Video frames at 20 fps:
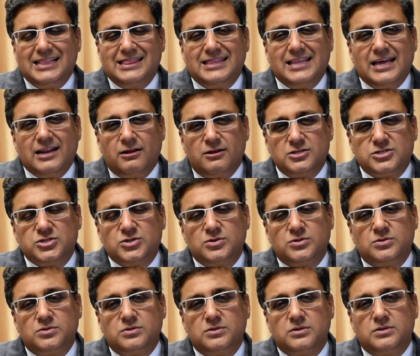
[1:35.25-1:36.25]
That
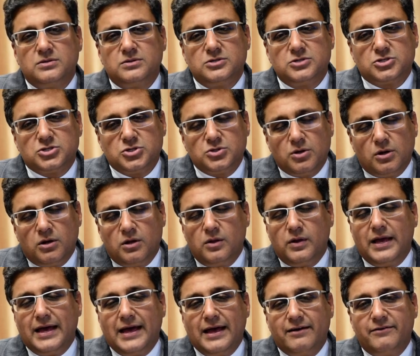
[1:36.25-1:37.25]
also should all
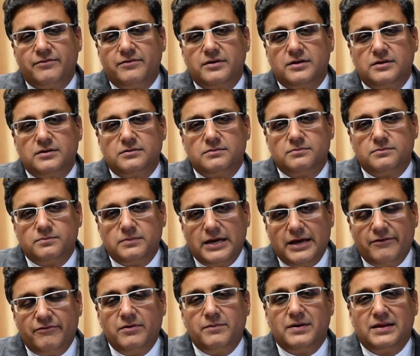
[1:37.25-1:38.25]
have
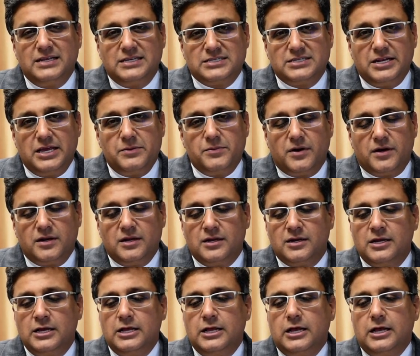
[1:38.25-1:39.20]
everybody's name on it.